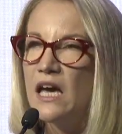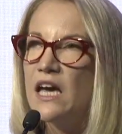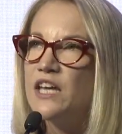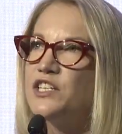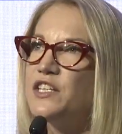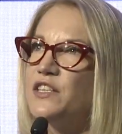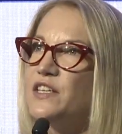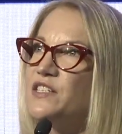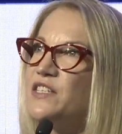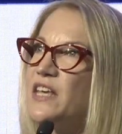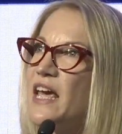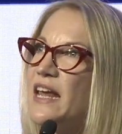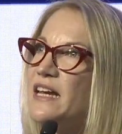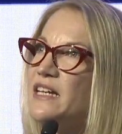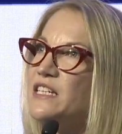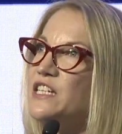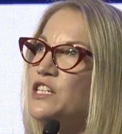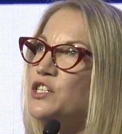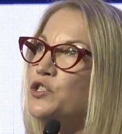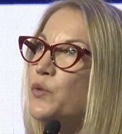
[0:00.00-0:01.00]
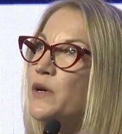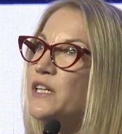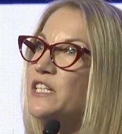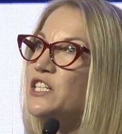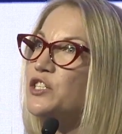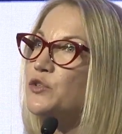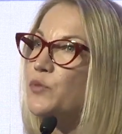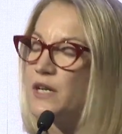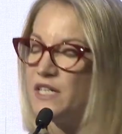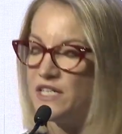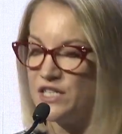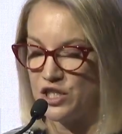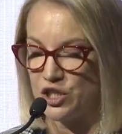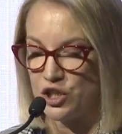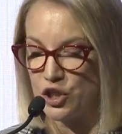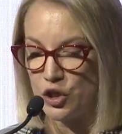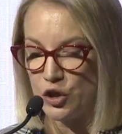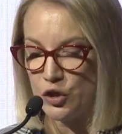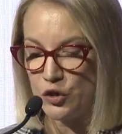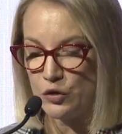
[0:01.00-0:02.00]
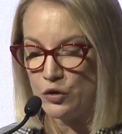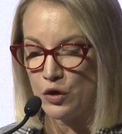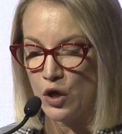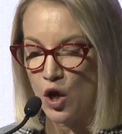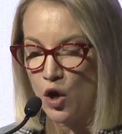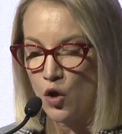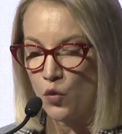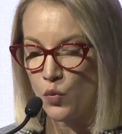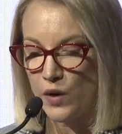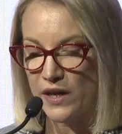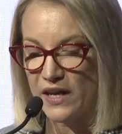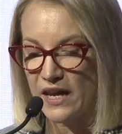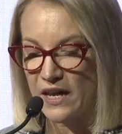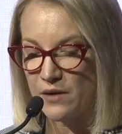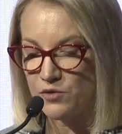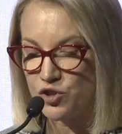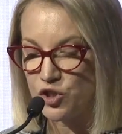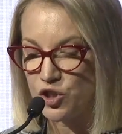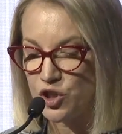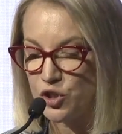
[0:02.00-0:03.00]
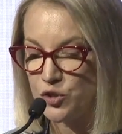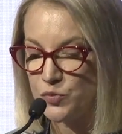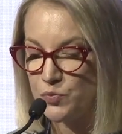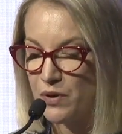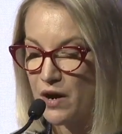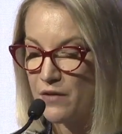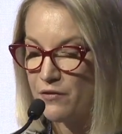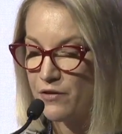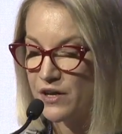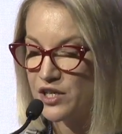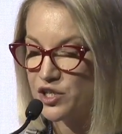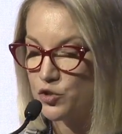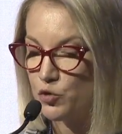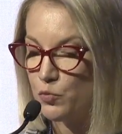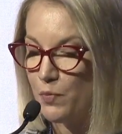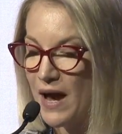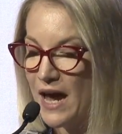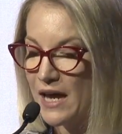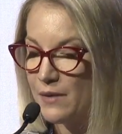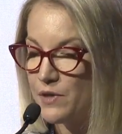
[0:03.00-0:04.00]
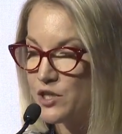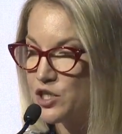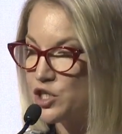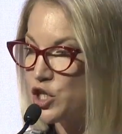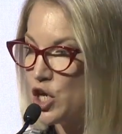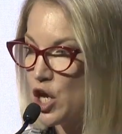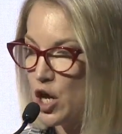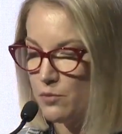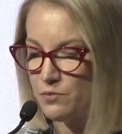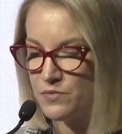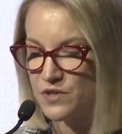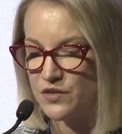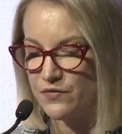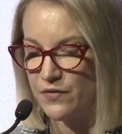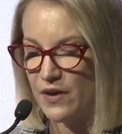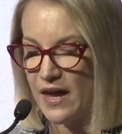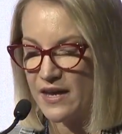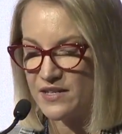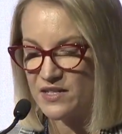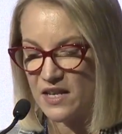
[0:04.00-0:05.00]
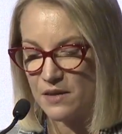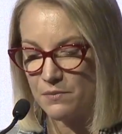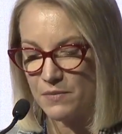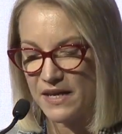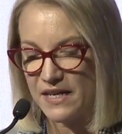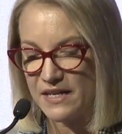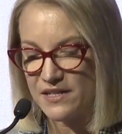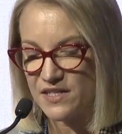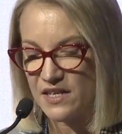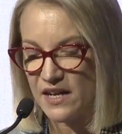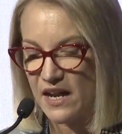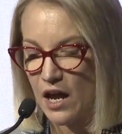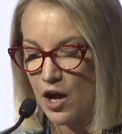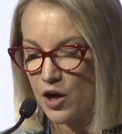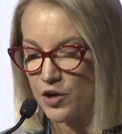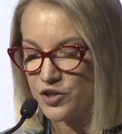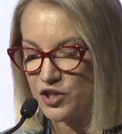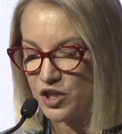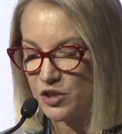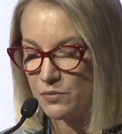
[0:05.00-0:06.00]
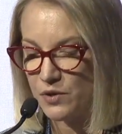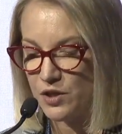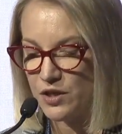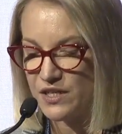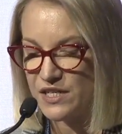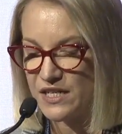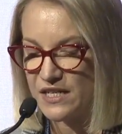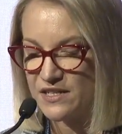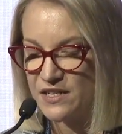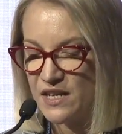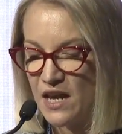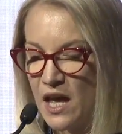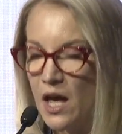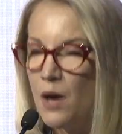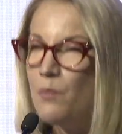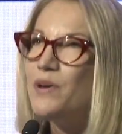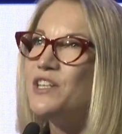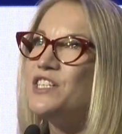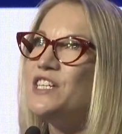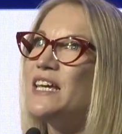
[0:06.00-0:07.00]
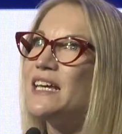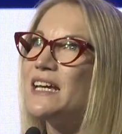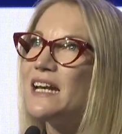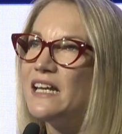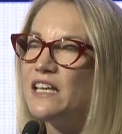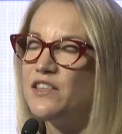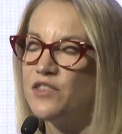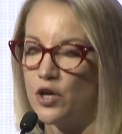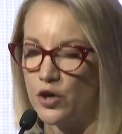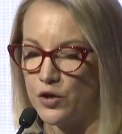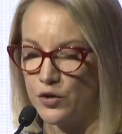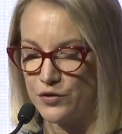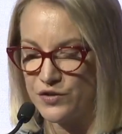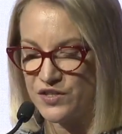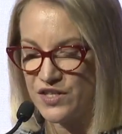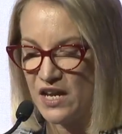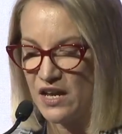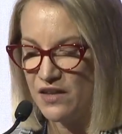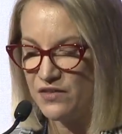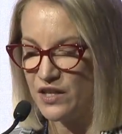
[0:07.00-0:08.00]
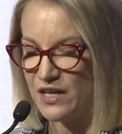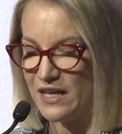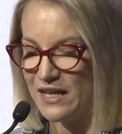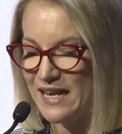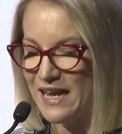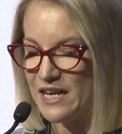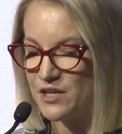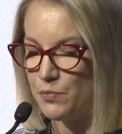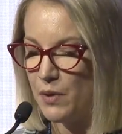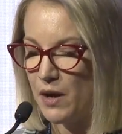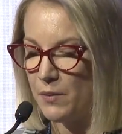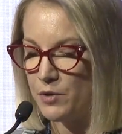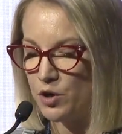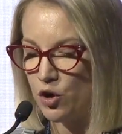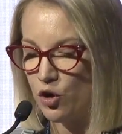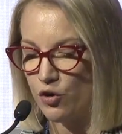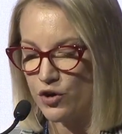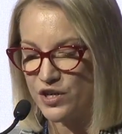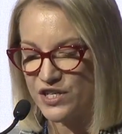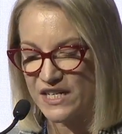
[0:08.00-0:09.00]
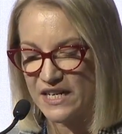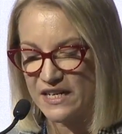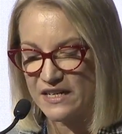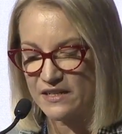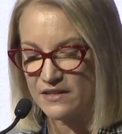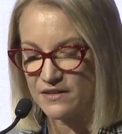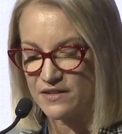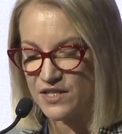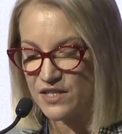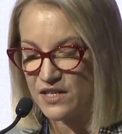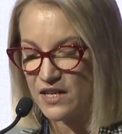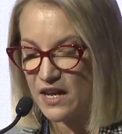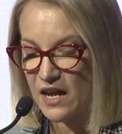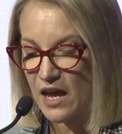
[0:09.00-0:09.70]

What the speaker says: To this end, in 2022, we introduced preferential payment terms for SMEs in our host communities, particularly those that are led by minority and